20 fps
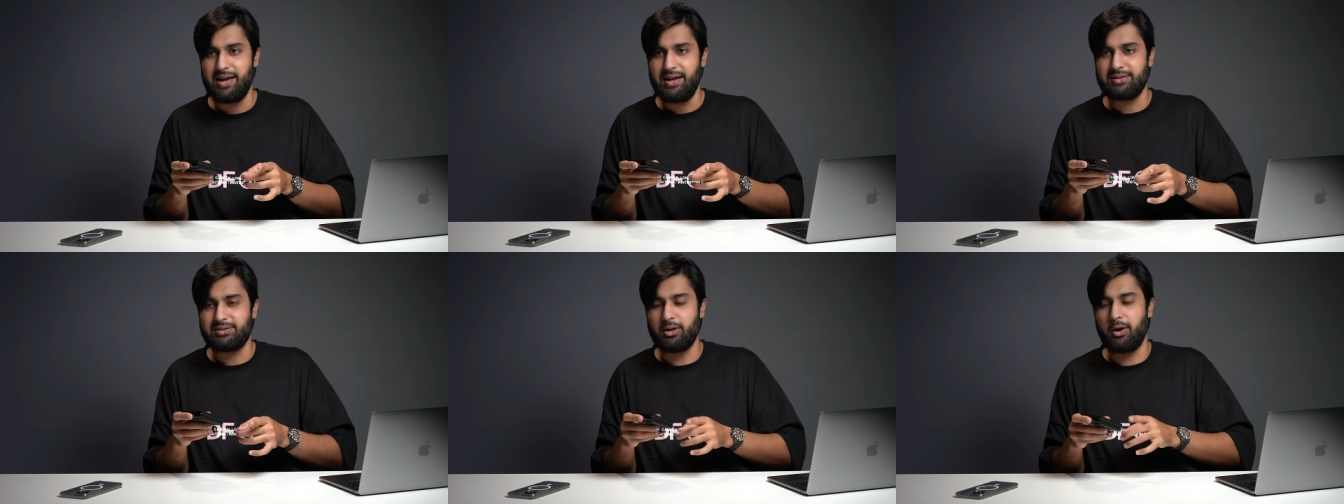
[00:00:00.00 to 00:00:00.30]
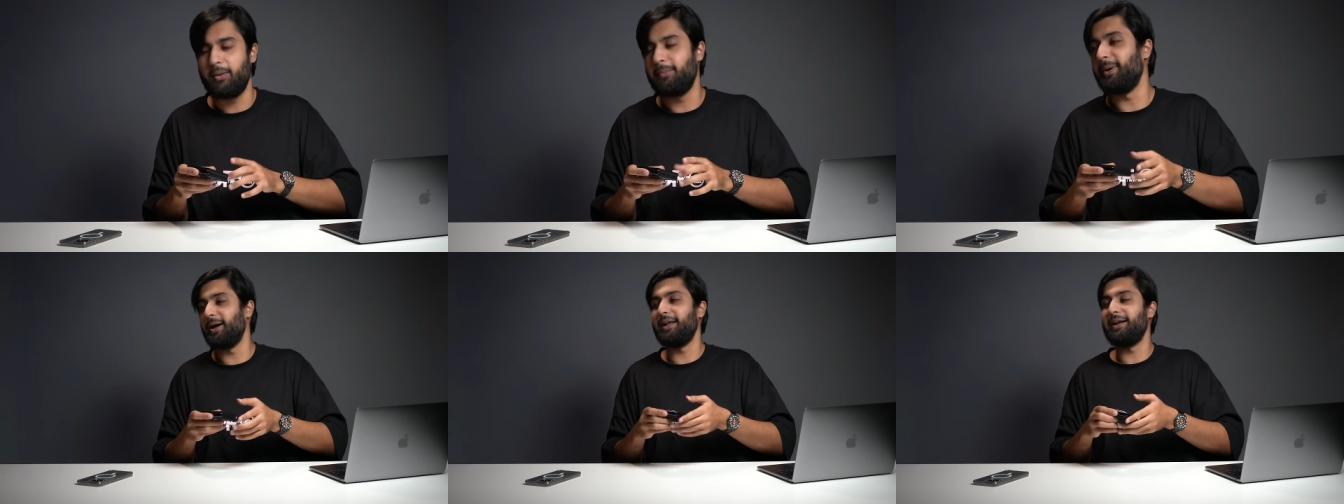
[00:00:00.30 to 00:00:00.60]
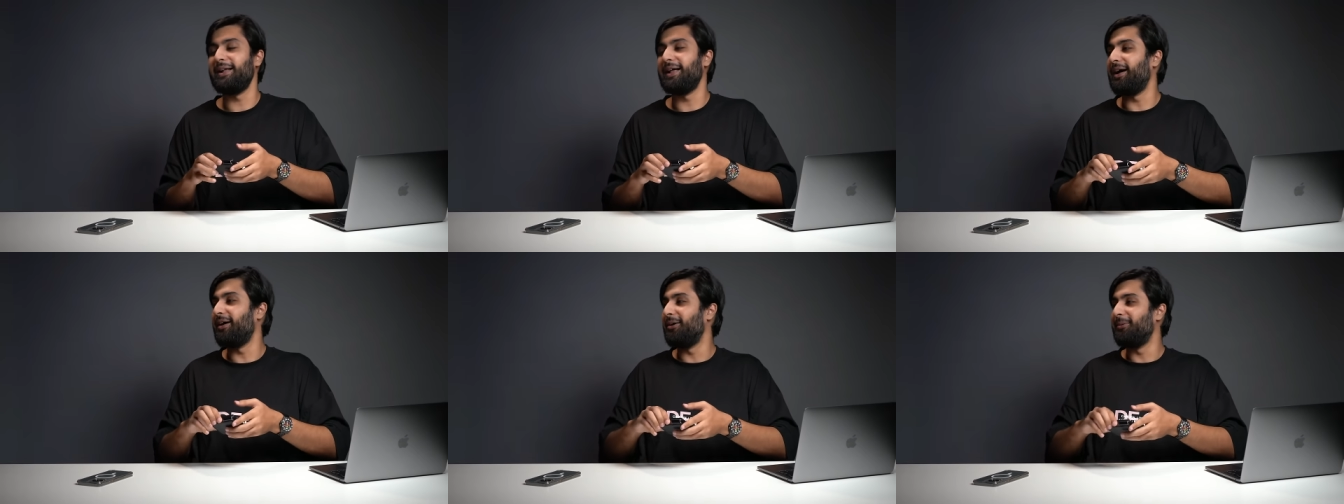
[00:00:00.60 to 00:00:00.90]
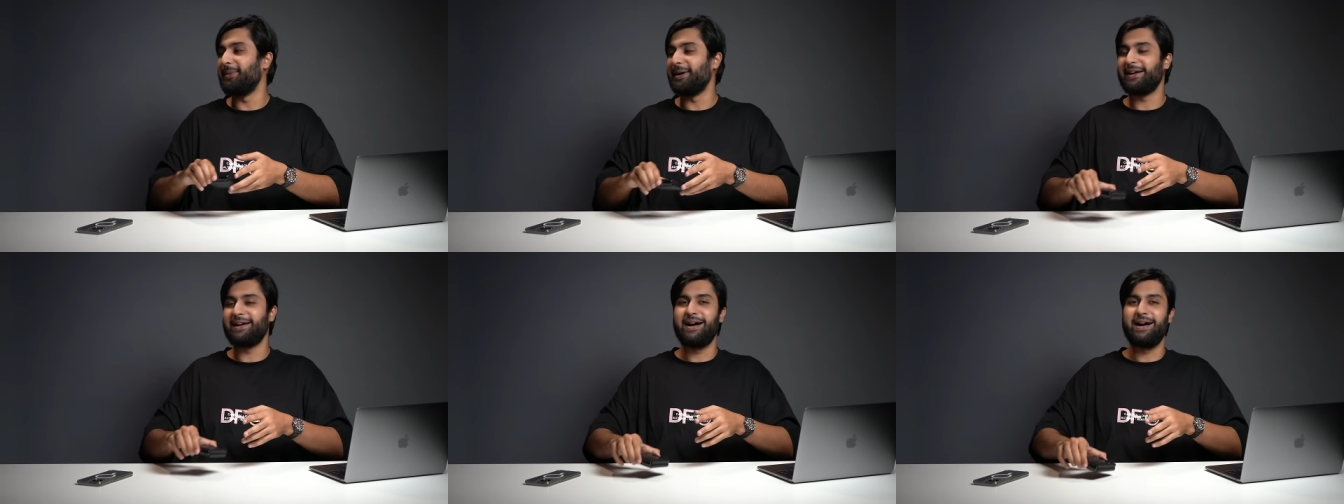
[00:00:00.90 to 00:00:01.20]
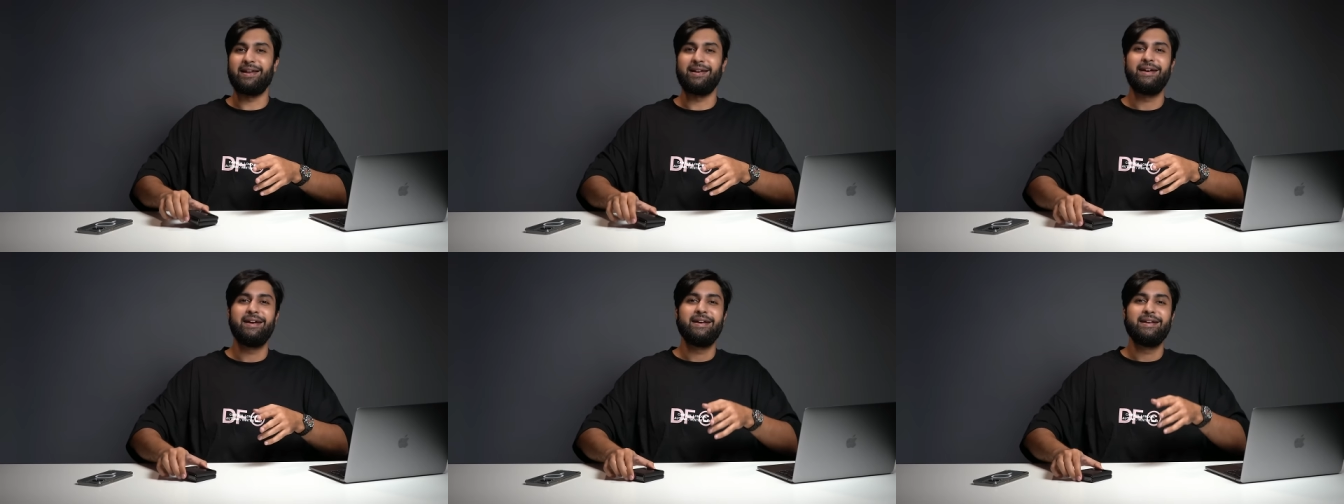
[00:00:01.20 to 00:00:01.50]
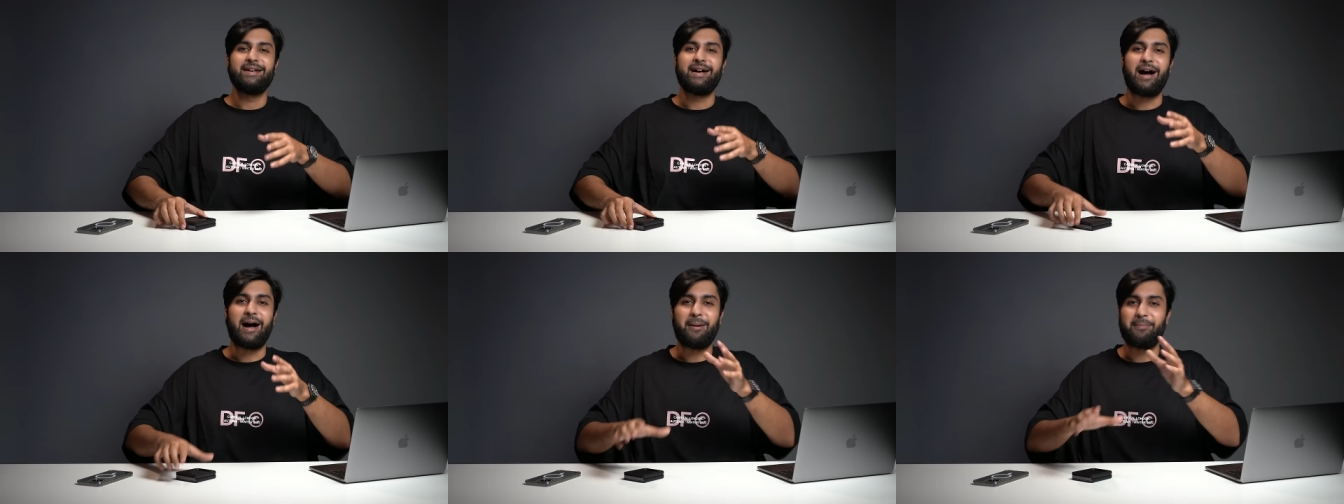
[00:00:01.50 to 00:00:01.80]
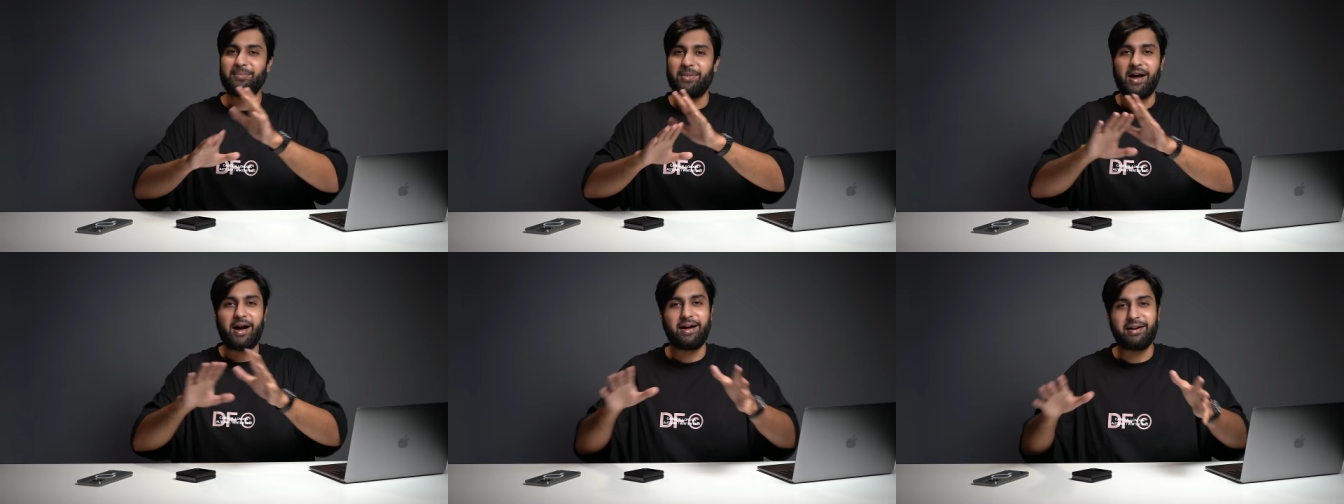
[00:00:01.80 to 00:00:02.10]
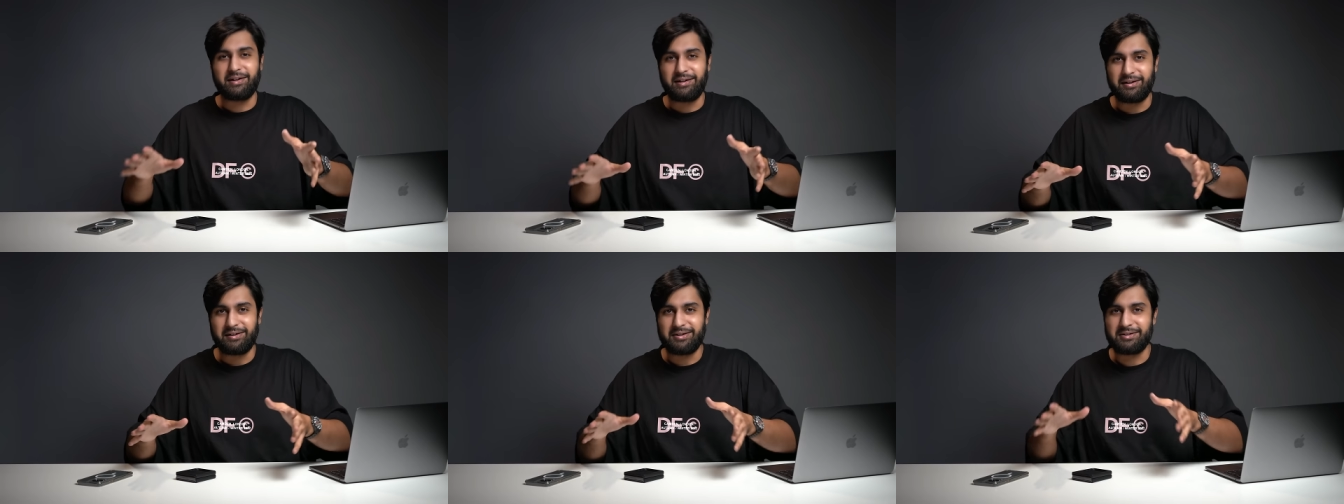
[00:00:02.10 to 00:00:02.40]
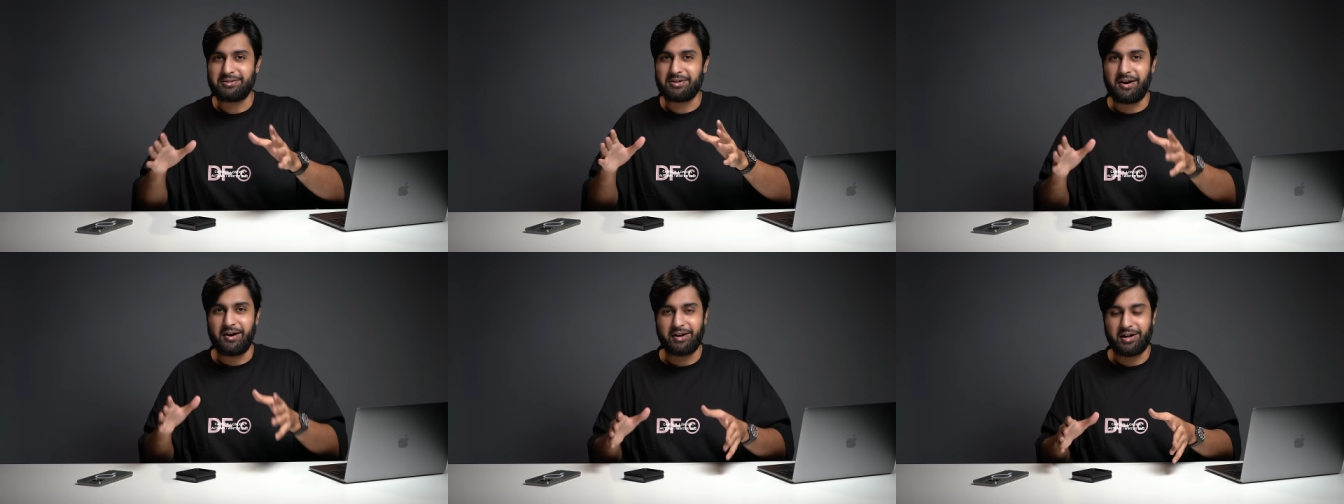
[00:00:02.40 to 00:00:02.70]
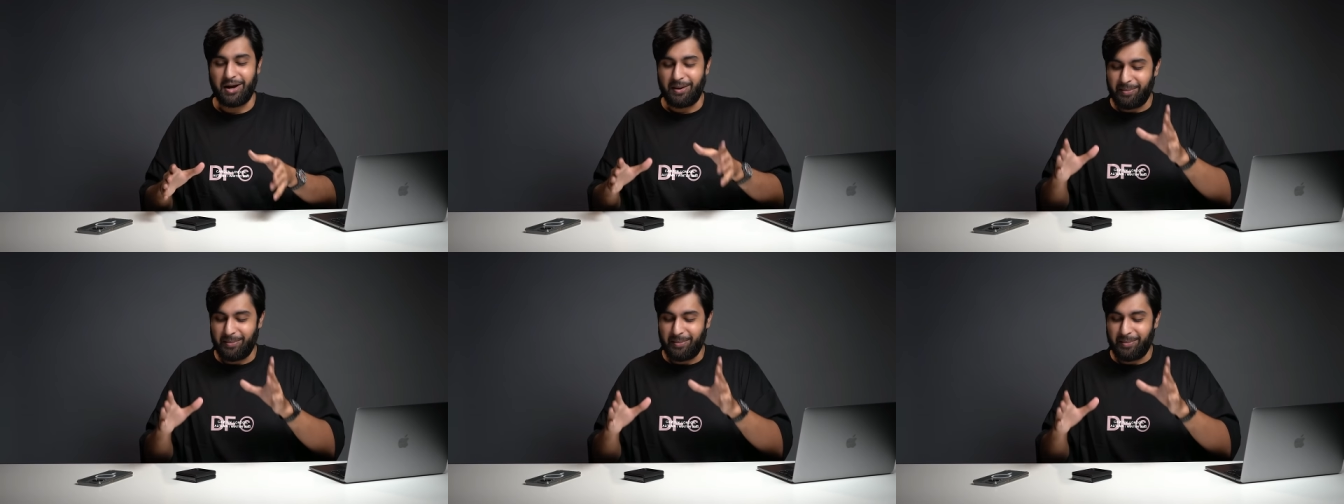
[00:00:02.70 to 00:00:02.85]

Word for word: So, but oh my God, I'm not here to talk